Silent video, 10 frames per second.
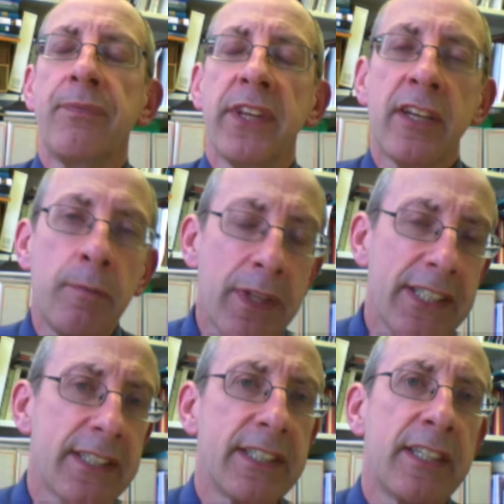
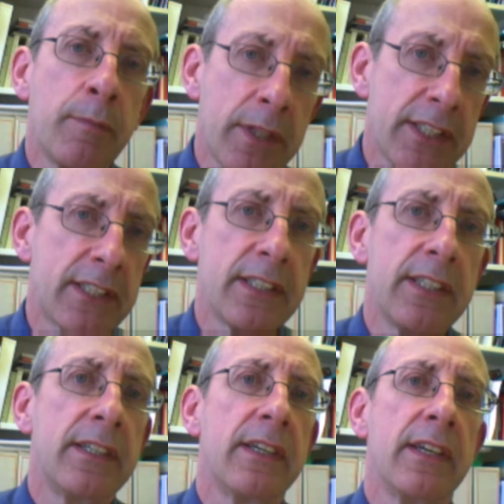Complicity.
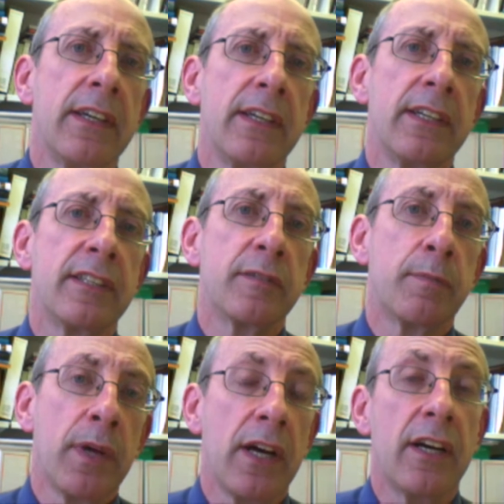Complicity is
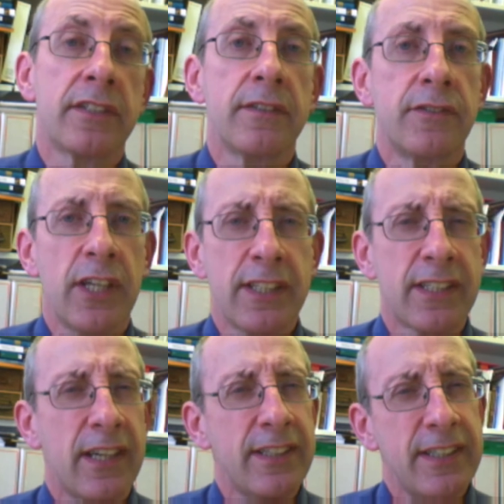part of
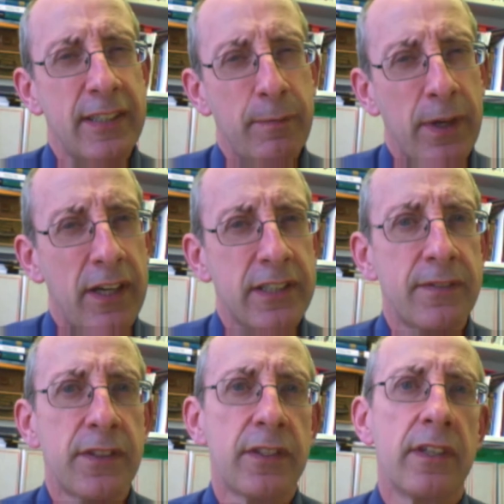genocide. Is it part of
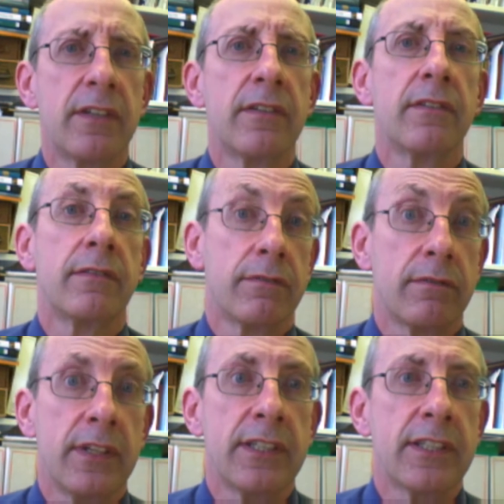other
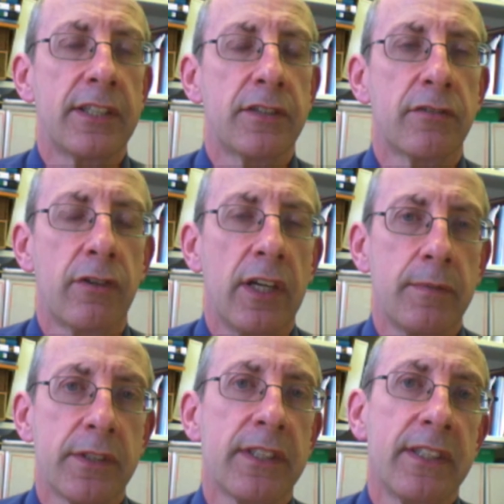international crimes.